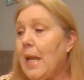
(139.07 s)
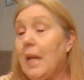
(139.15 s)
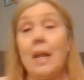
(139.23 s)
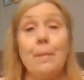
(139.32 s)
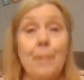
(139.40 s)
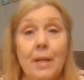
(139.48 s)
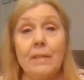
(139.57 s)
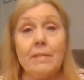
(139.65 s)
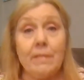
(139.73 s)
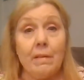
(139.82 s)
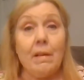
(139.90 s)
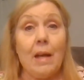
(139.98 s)
And I may
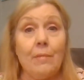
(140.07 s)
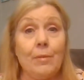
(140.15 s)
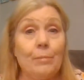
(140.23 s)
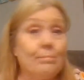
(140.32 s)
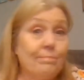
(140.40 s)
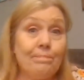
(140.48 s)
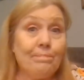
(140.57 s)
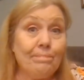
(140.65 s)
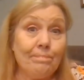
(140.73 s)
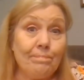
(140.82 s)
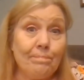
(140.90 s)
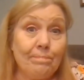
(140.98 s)
still have them.
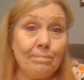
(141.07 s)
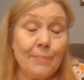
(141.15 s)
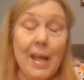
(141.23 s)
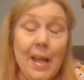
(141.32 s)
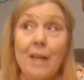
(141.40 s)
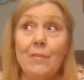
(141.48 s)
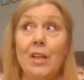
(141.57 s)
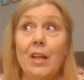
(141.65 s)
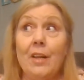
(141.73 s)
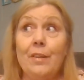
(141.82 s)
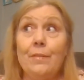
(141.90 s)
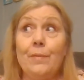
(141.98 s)
I have a
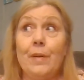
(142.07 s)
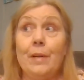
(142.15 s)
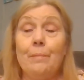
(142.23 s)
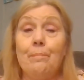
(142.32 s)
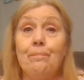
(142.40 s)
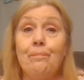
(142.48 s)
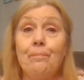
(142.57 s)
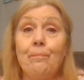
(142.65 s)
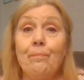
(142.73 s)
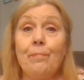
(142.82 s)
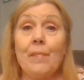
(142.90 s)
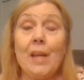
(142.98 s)
lot of, um,
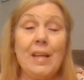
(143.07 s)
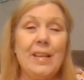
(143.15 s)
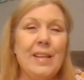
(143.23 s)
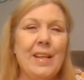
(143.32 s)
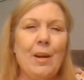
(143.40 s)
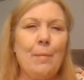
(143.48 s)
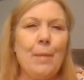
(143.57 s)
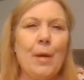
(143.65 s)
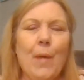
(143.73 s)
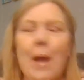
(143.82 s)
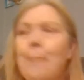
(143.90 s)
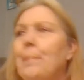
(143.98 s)
I got to get all my
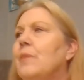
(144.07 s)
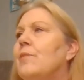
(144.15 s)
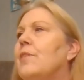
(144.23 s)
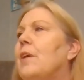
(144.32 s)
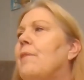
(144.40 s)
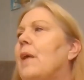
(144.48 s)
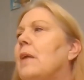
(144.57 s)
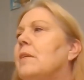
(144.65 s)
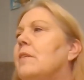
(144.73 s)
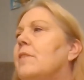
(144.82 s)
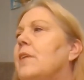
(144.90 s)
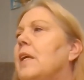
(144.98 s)
wrapping stuff out
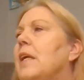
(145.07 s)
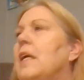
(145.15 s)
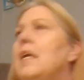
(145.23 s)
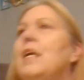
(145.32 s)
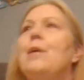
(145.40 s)
to see.